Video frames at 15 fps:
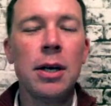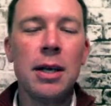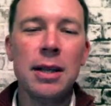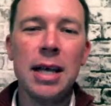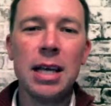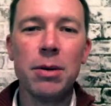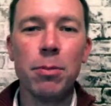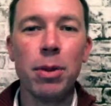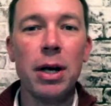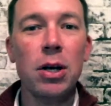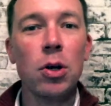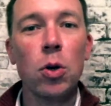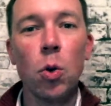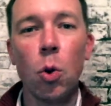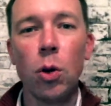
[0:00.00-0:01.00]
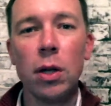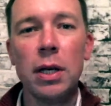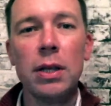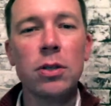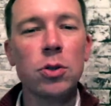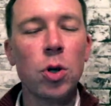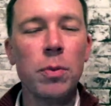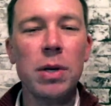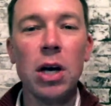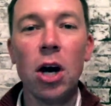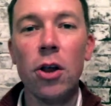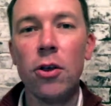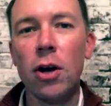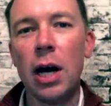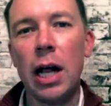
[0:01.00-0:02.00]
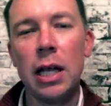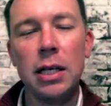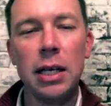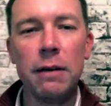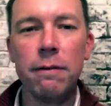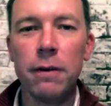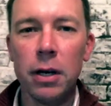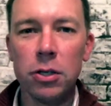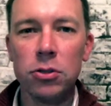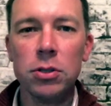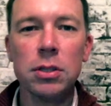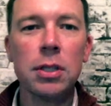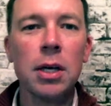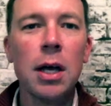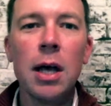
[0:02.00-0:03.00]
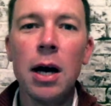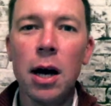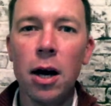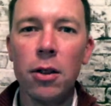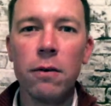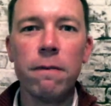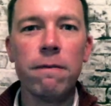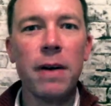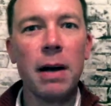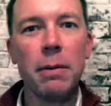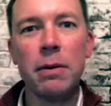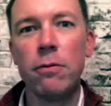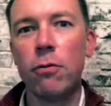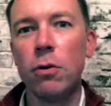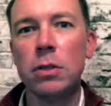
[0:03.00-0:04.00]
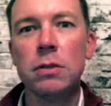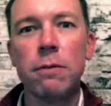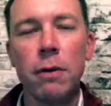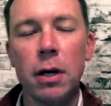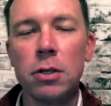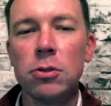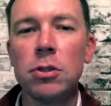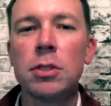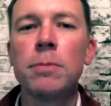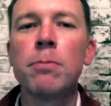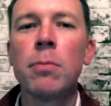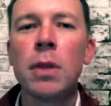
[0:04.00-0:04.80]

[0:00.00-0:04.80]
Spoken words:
They can plan accordingly. There's going to be other holiday functions, other family friends functions.